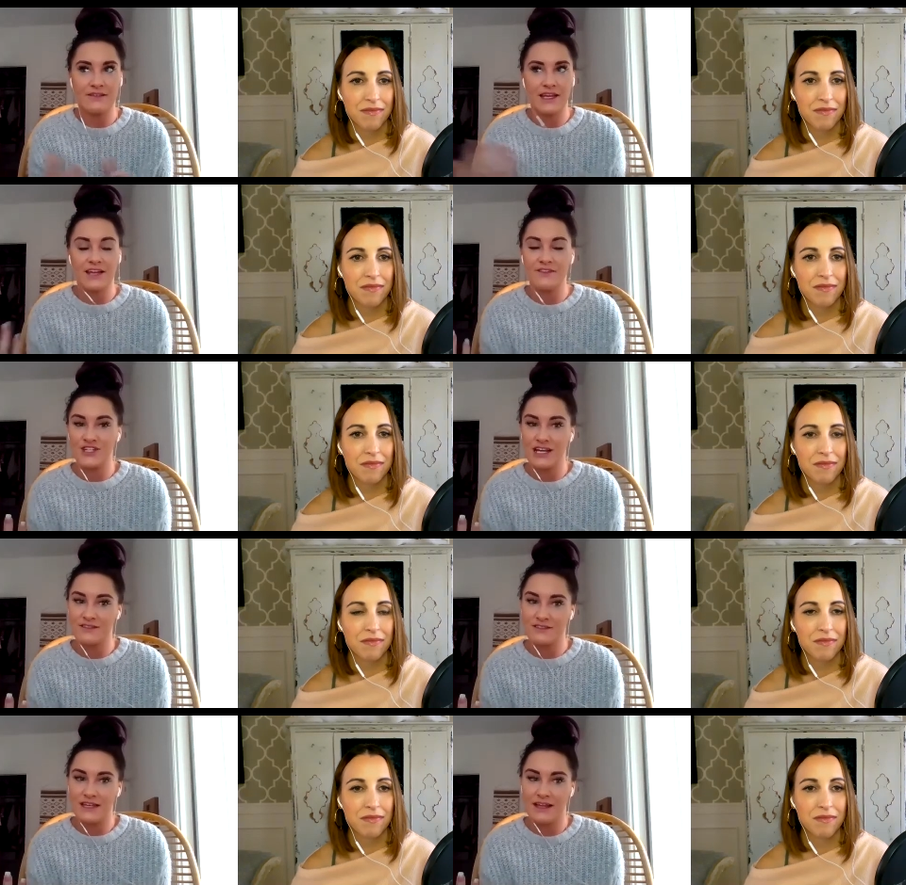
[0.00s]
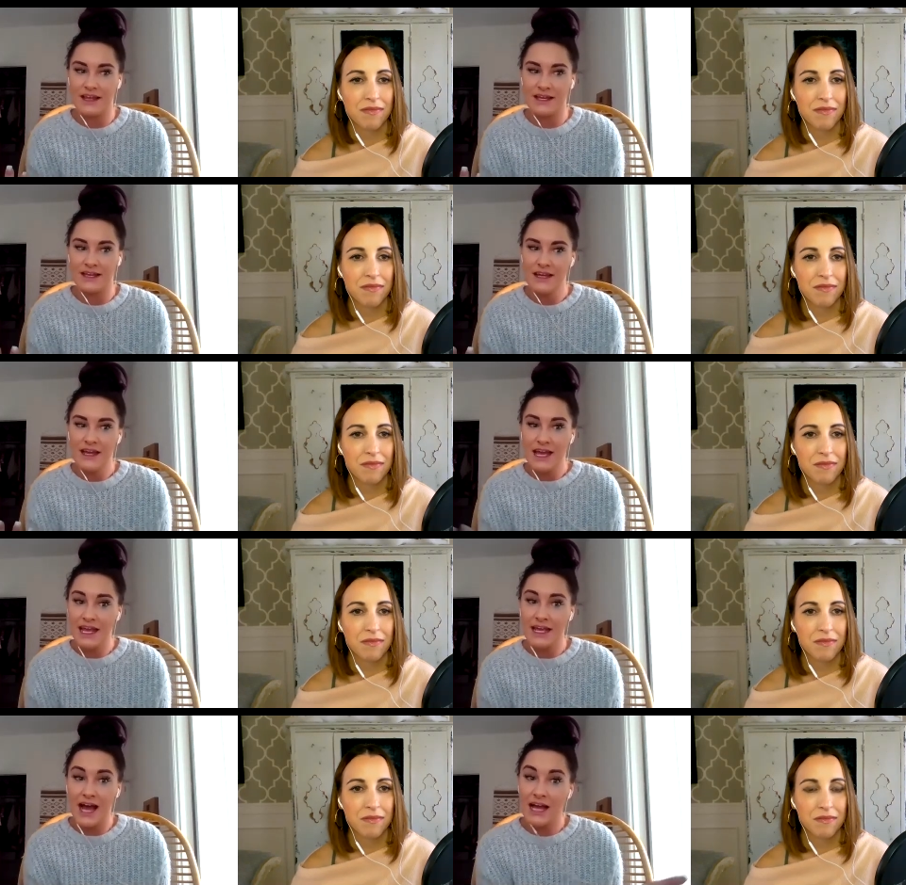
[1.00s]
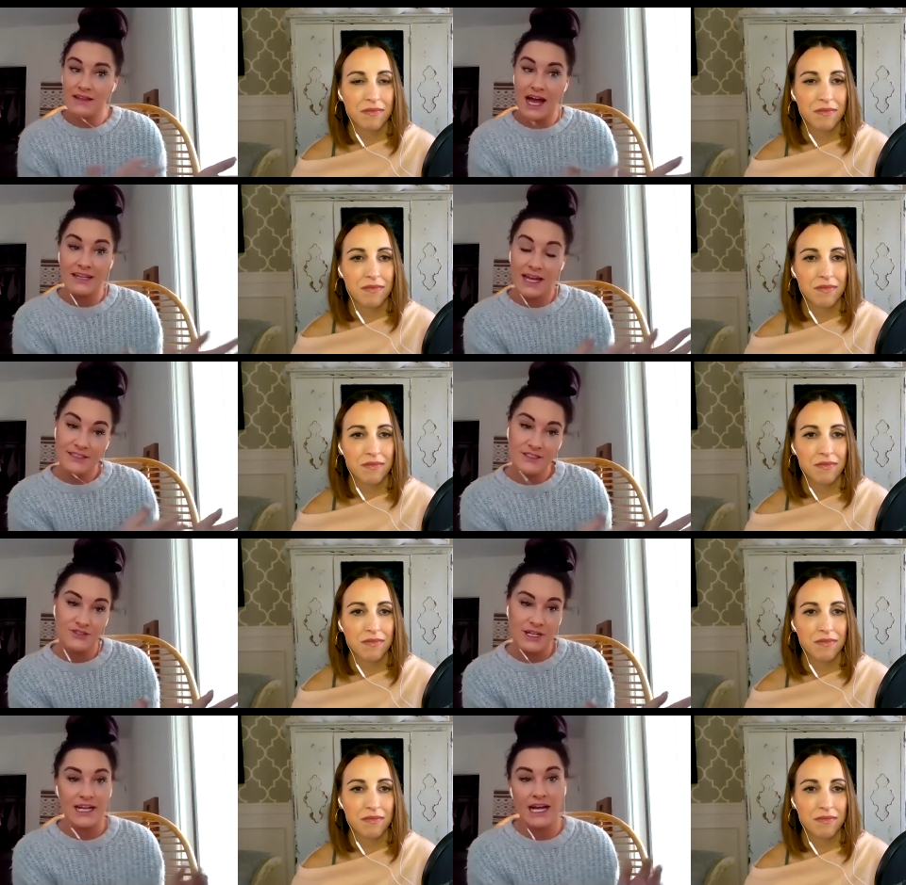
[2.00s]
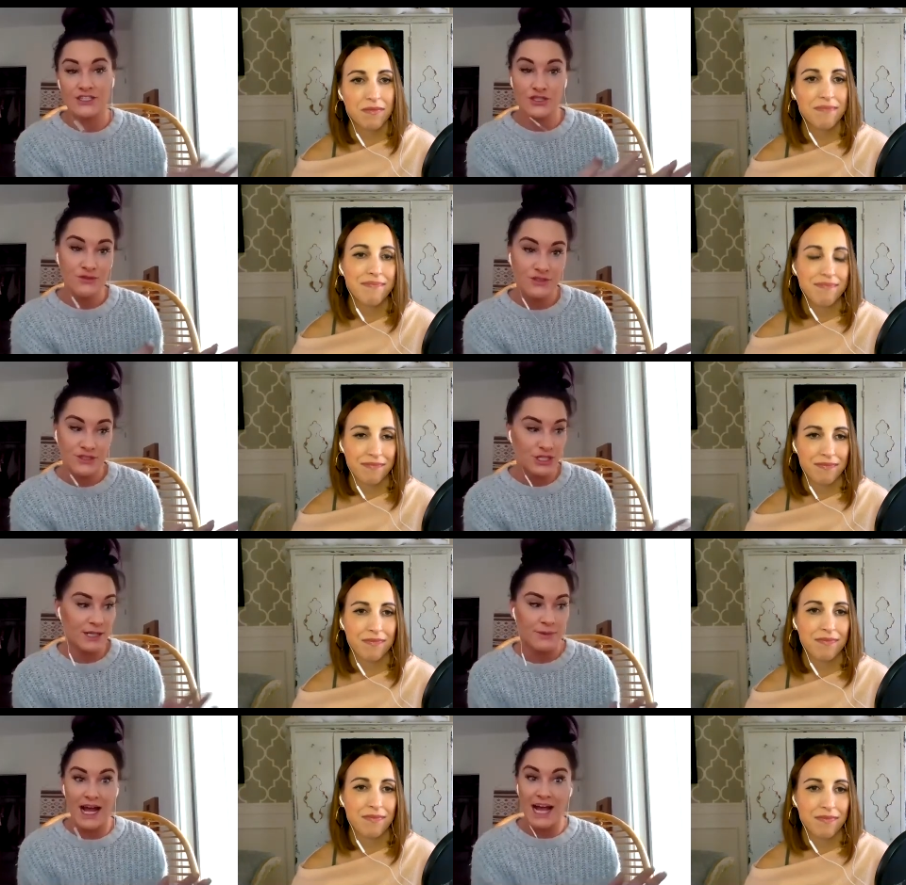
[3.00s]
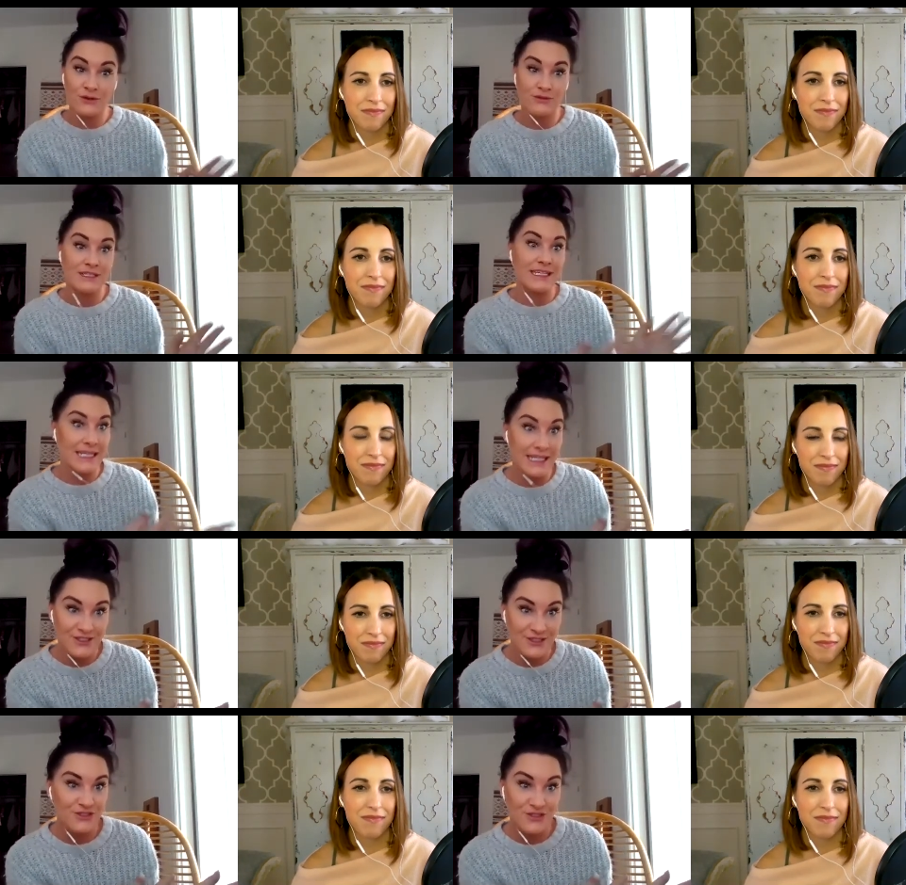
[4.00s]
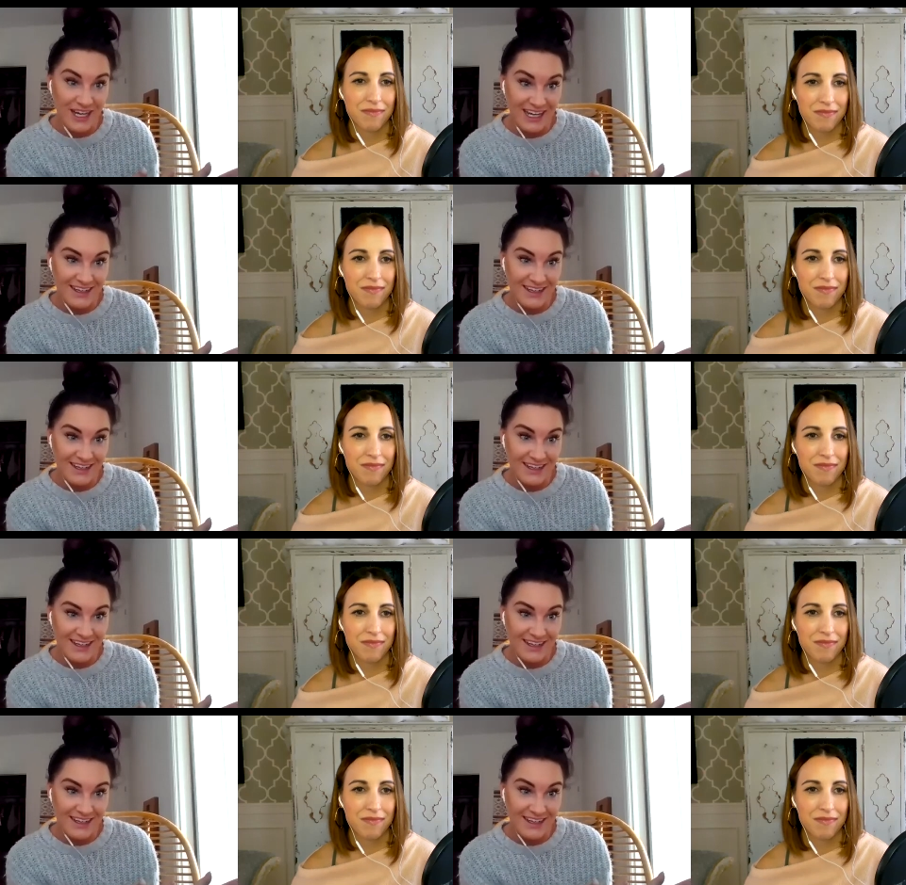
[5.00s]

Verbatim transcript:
Speaker 1: they get the chance to say like hey I, I like to drink i choose to drink but i don't need to drink